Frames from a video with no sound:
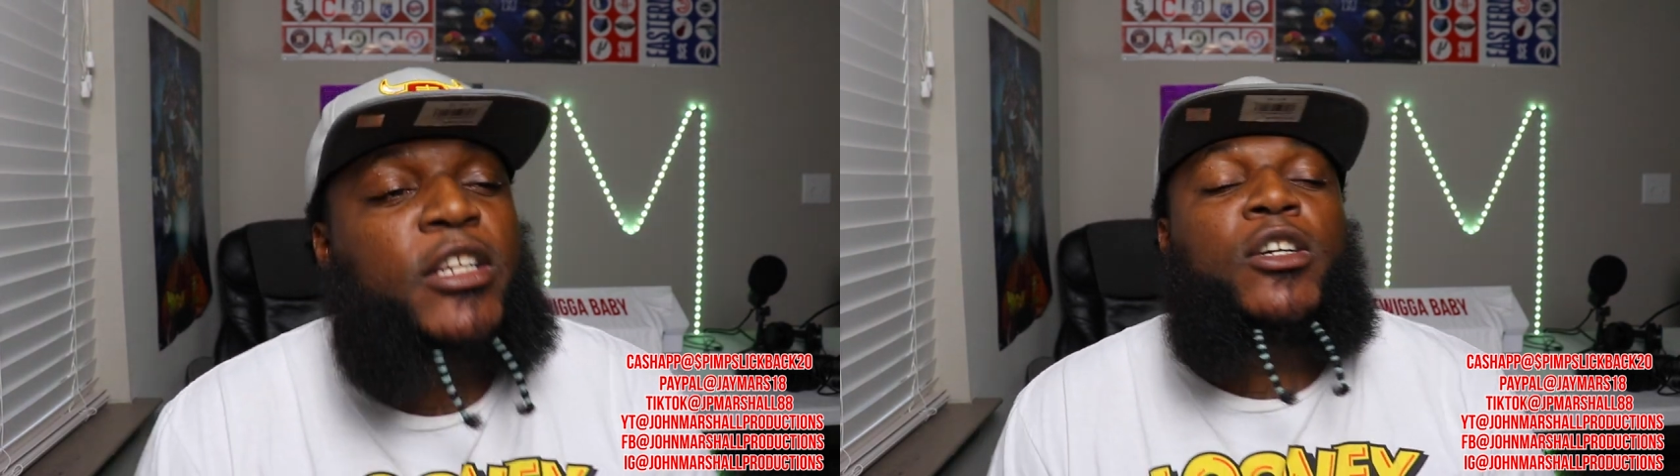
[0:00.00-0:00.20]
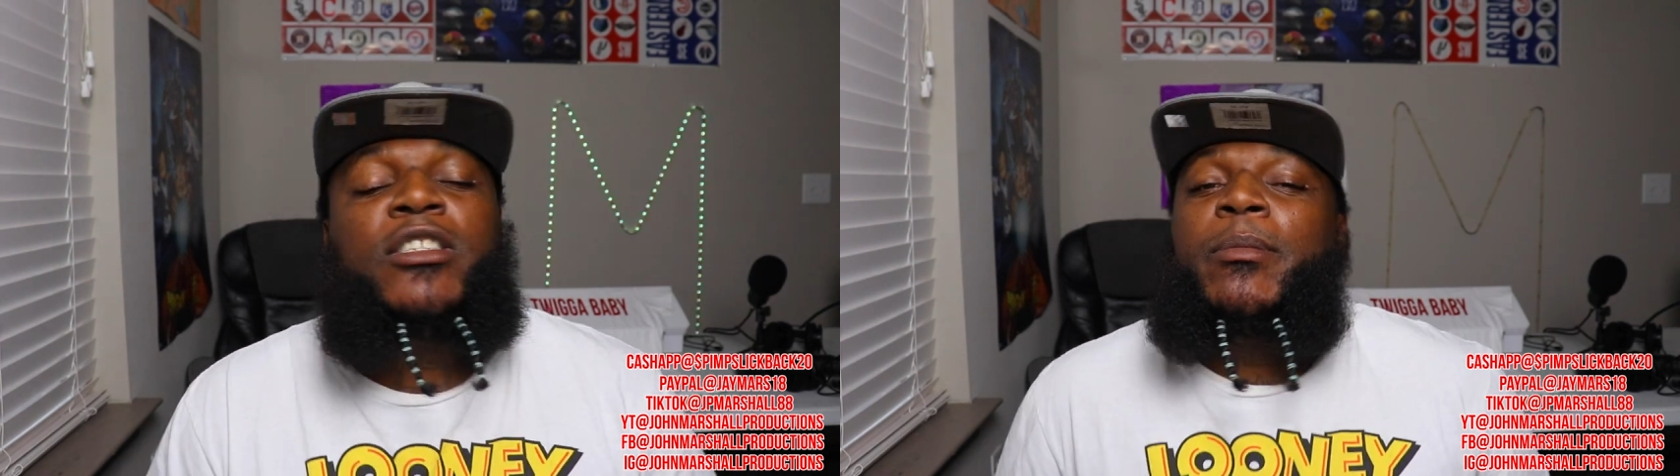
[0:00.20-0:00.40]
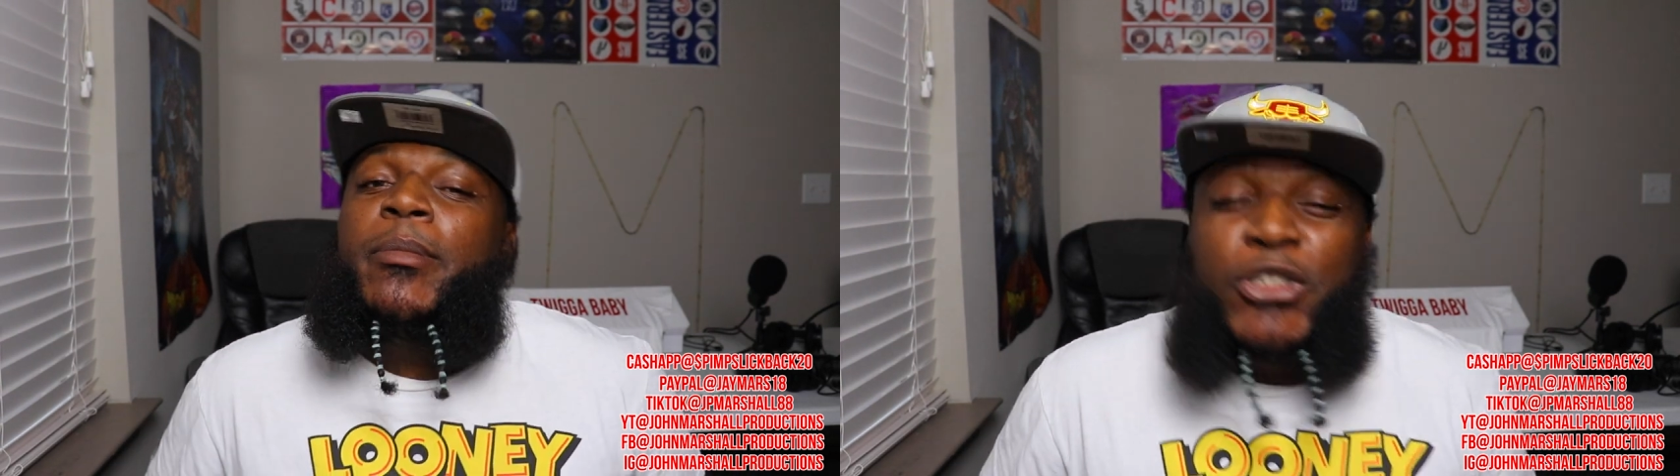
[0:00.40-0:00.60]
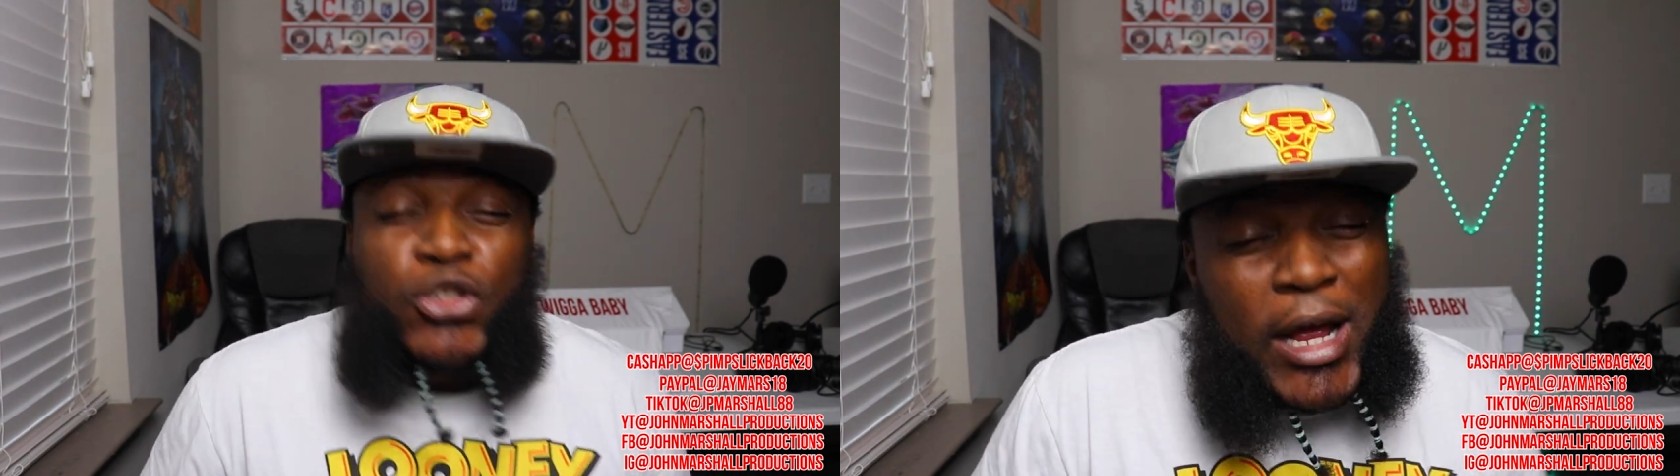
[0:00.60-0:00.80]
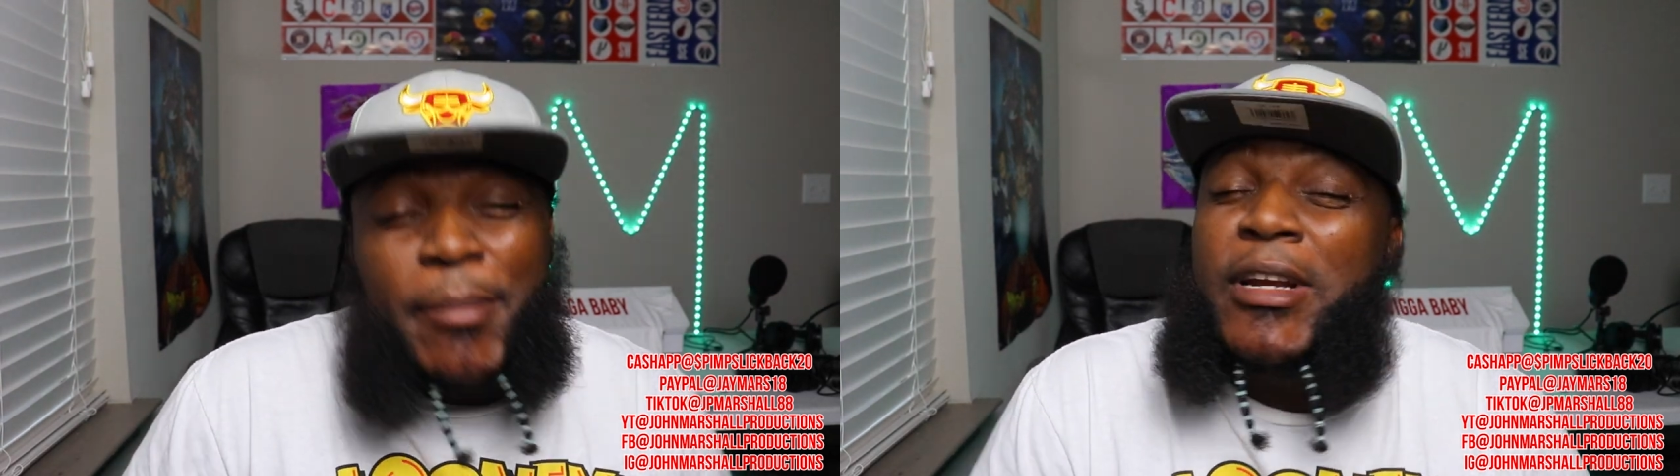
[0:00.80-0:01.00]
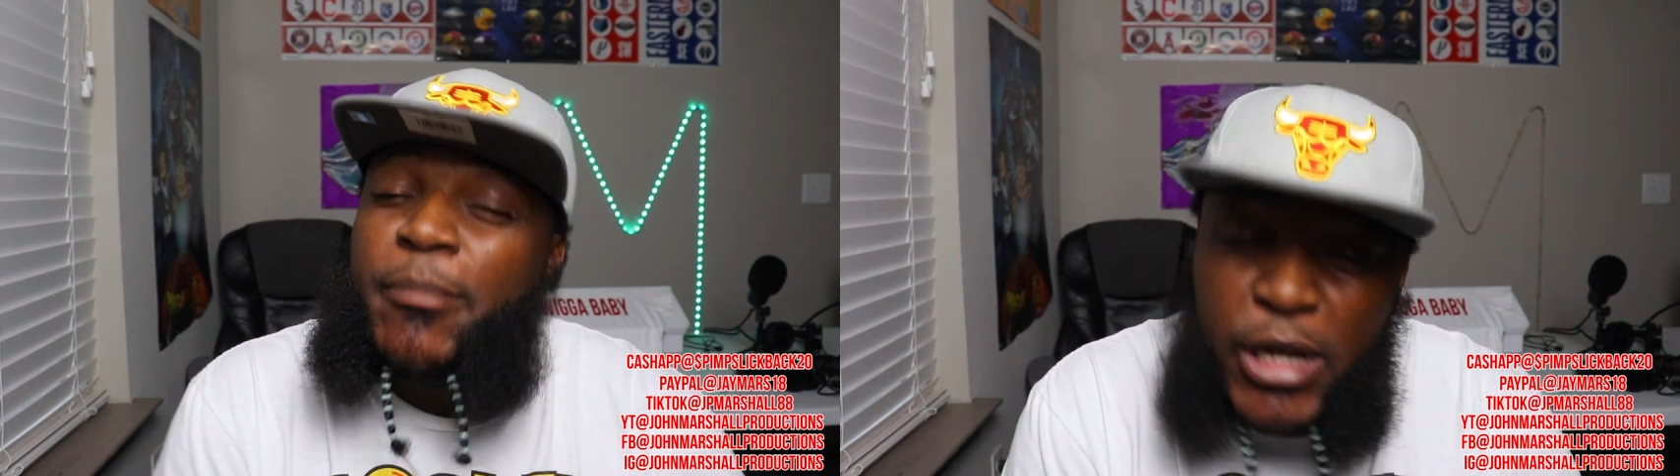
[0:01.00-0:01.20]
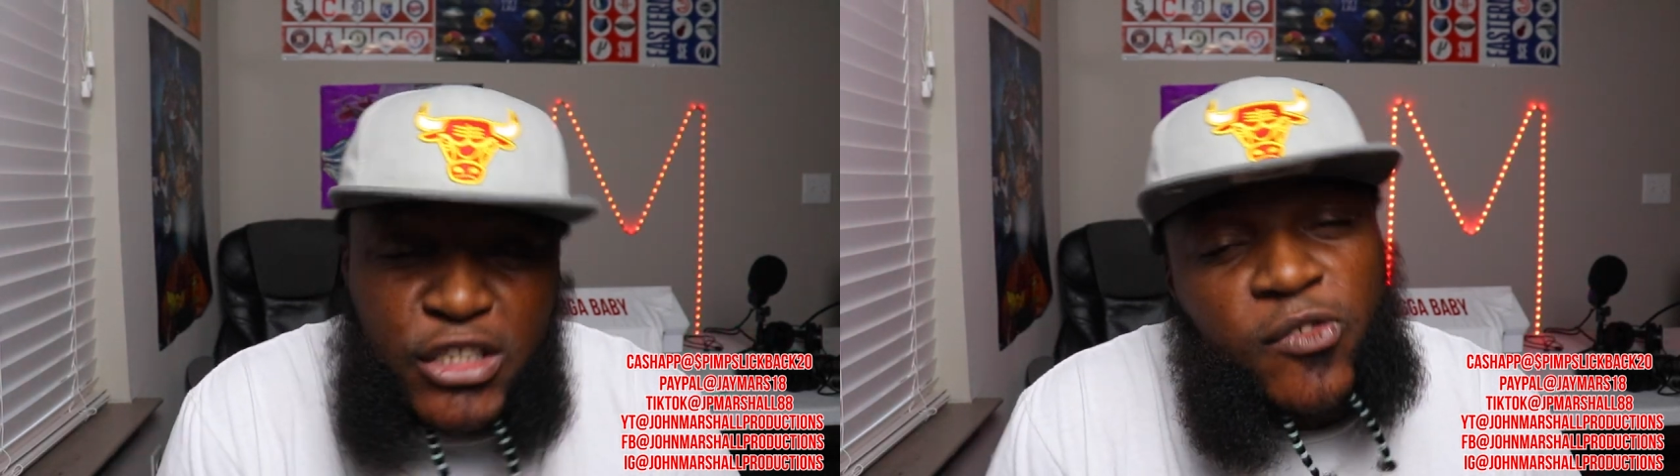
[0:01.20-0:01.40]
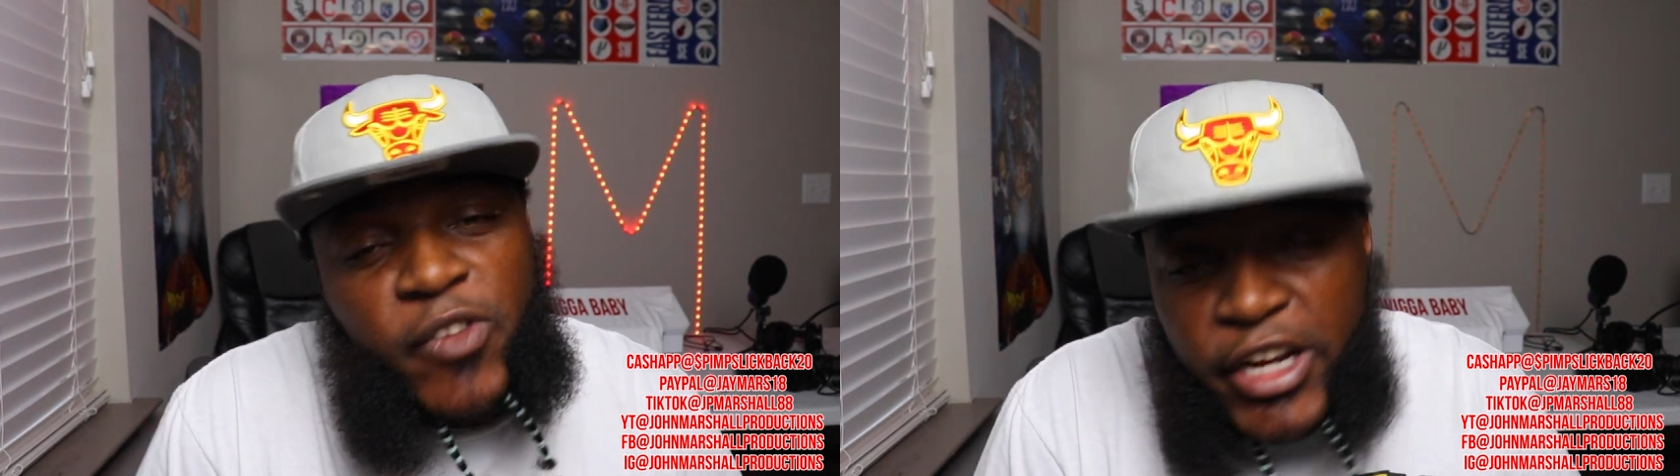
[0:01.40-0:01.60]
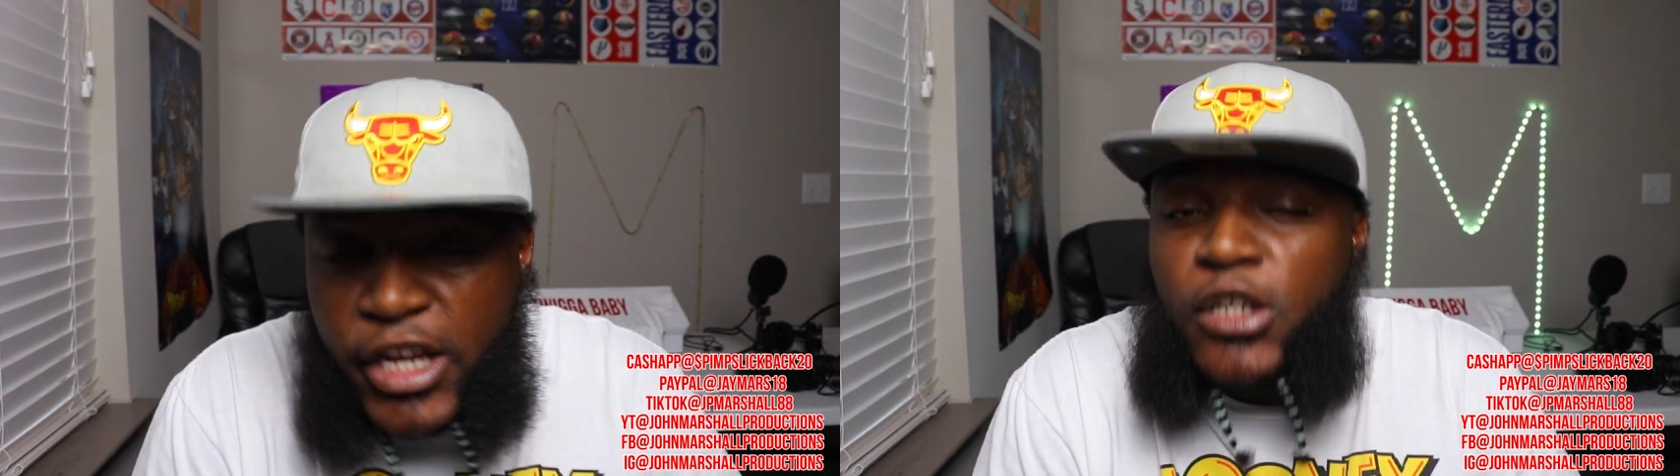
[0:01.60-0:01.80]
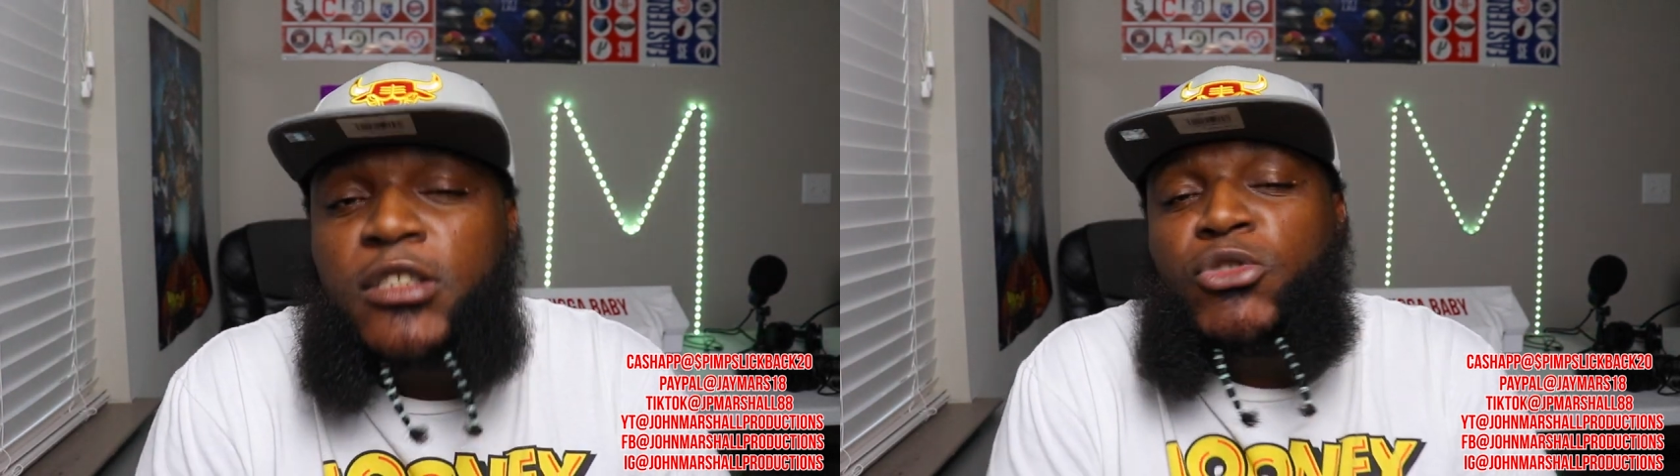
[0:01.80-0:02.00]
I told you I'm gonna be dropping a bunch of videos.